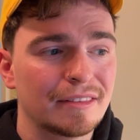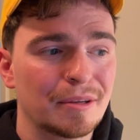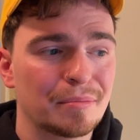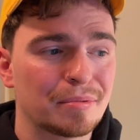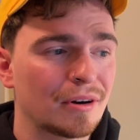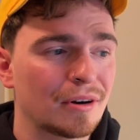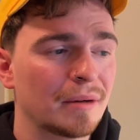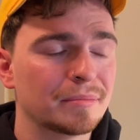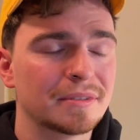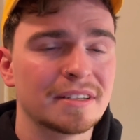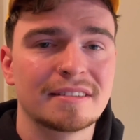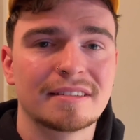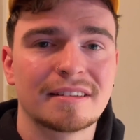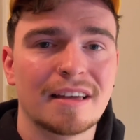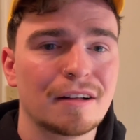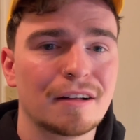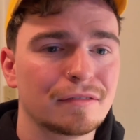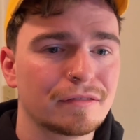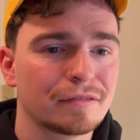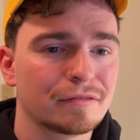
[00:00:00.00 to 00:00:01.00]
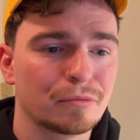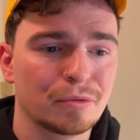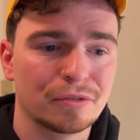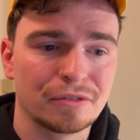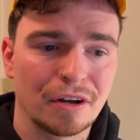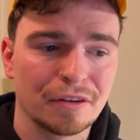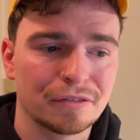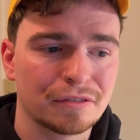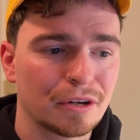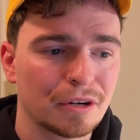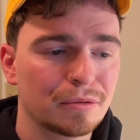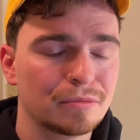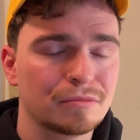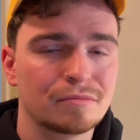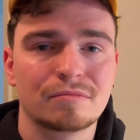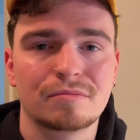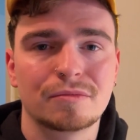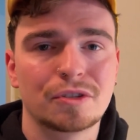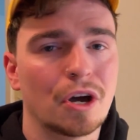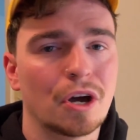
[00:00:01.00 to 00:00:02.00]
prompt itself was also
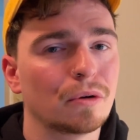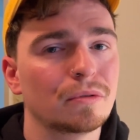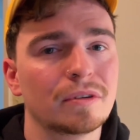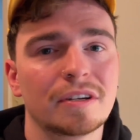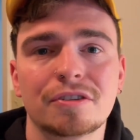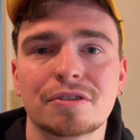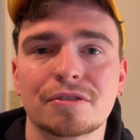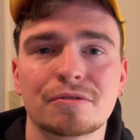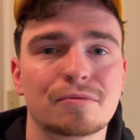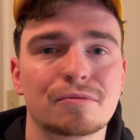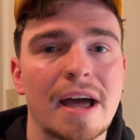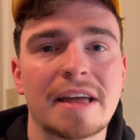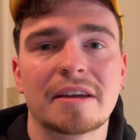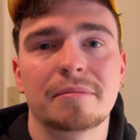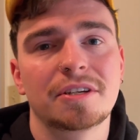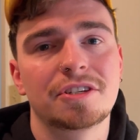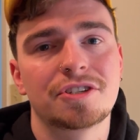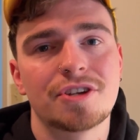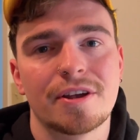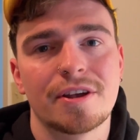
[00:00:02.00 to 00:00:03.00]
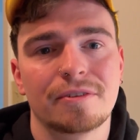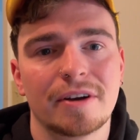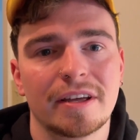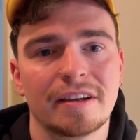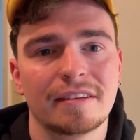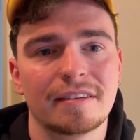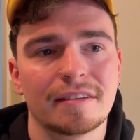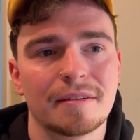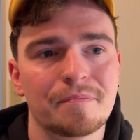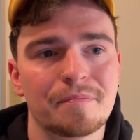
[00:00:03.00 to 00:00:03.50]
totally just randomly generated.